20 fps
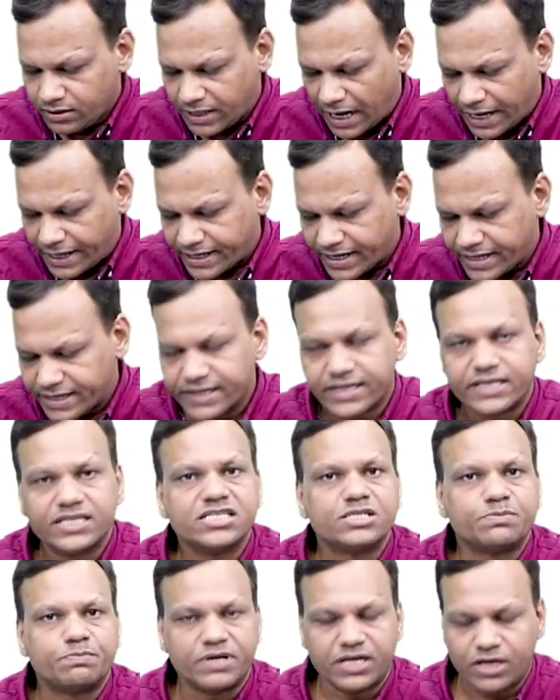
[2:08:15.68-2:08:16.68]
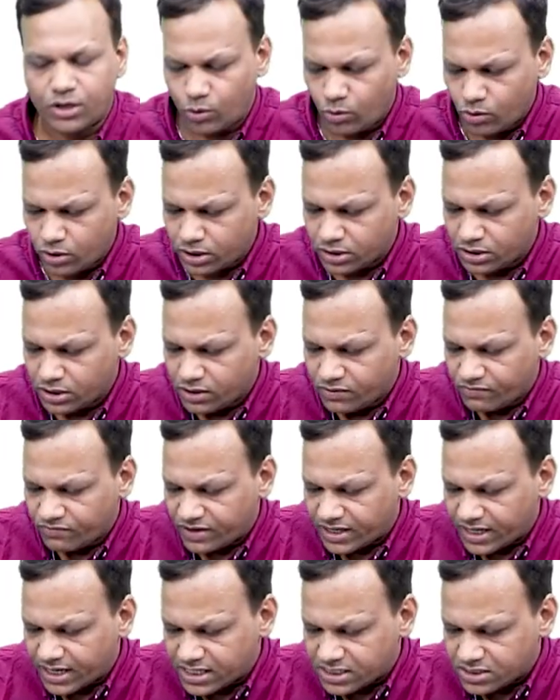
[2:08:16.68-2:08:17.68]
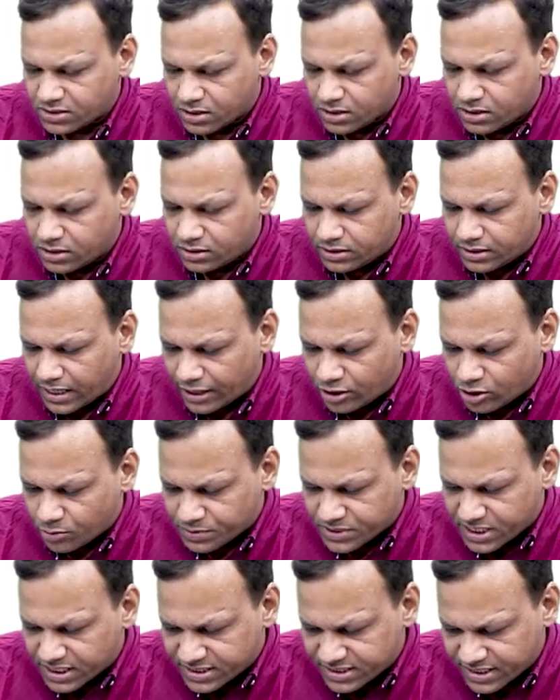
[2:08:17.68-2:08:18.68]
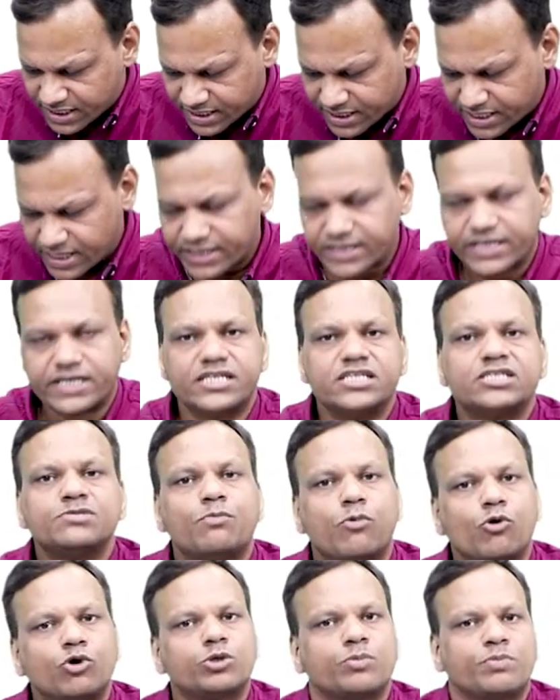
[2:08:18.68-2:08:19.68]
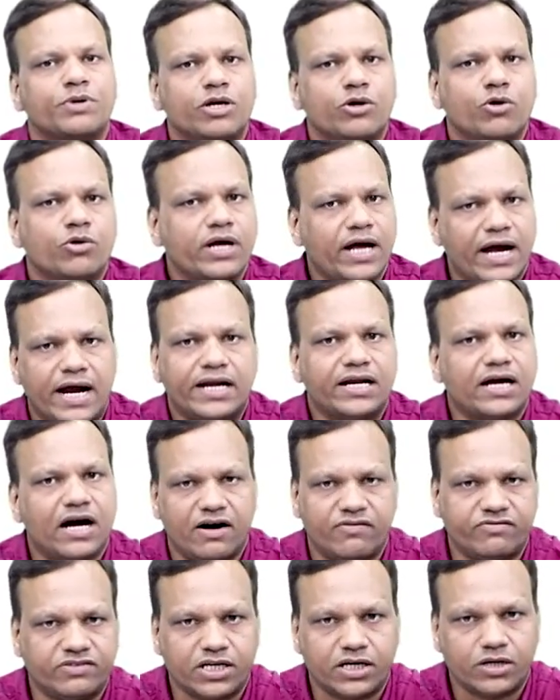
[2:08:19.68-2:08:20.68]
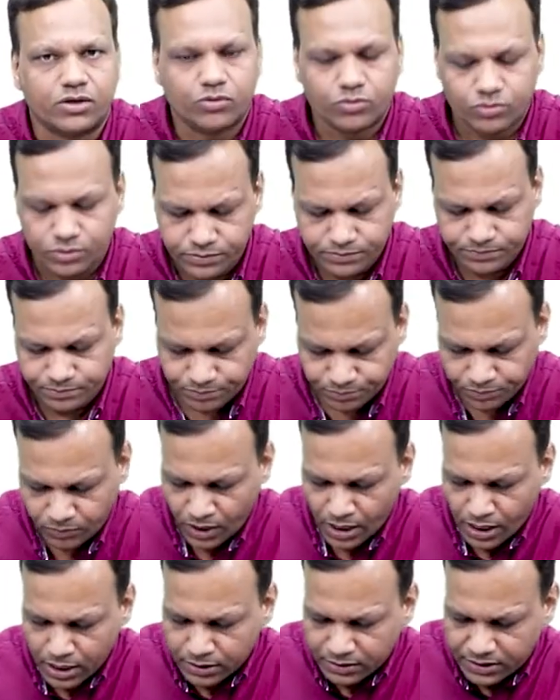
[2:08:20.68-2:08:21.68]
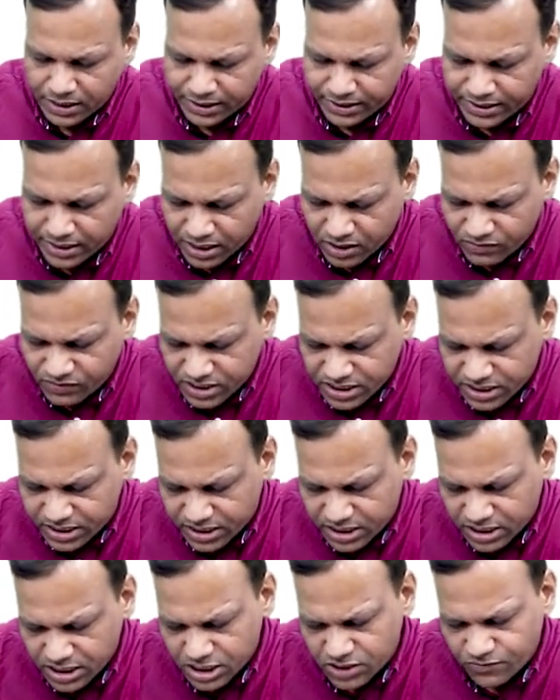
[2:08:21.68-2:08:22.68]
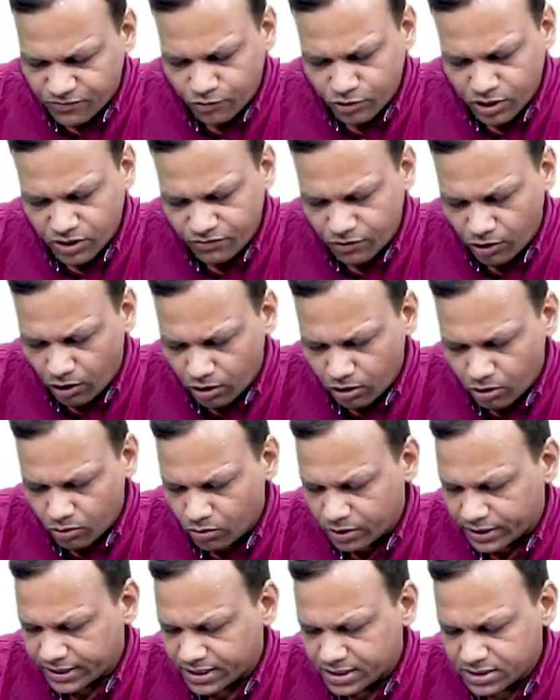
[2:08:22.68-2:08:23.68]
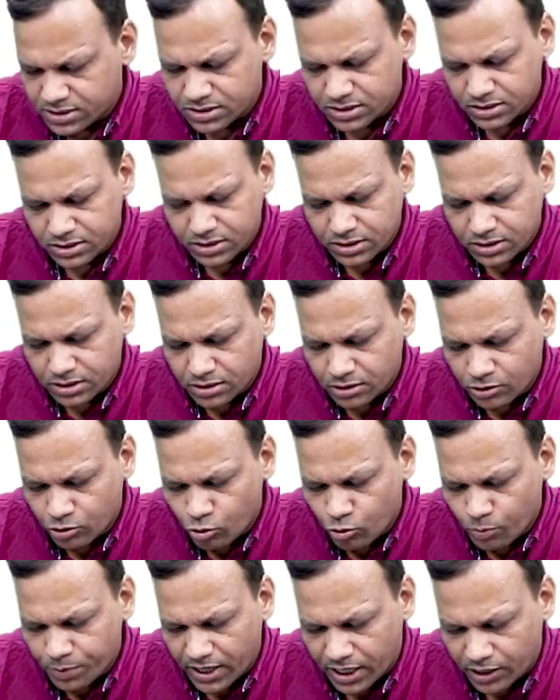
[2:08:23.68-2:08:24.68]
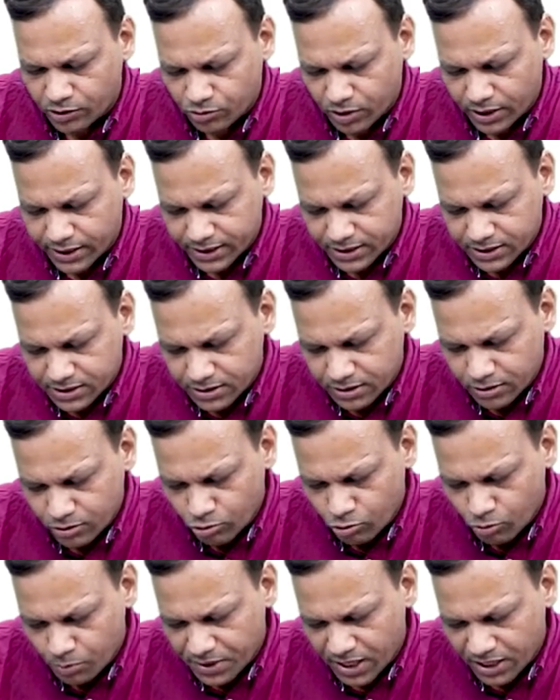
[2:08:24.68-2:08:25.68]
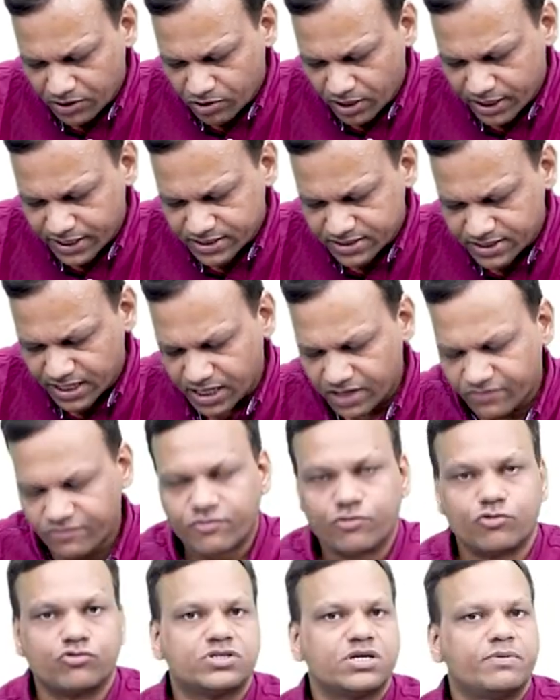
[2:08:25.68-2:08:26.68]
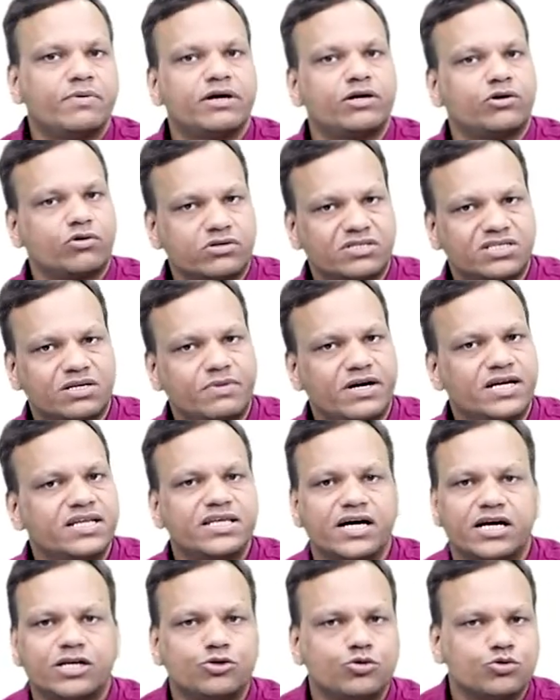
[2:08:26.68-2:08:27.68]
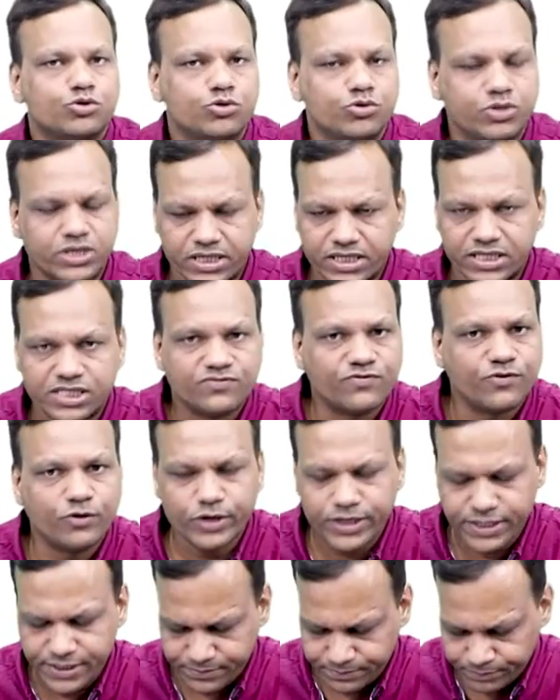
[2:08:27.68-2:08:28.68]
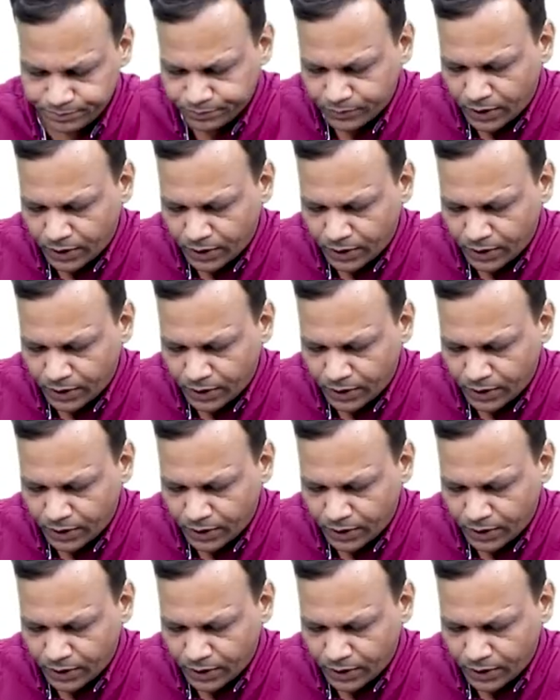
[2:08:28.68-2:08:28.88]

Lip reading: Nitrate decrease preload, whereas nitroprusside receptor decrease both preload and afterload. Then drug which decrease fluid, we all know it is loop diuretics. Loop diuretics like furosemide, torsemide, they are used to decrease fluid.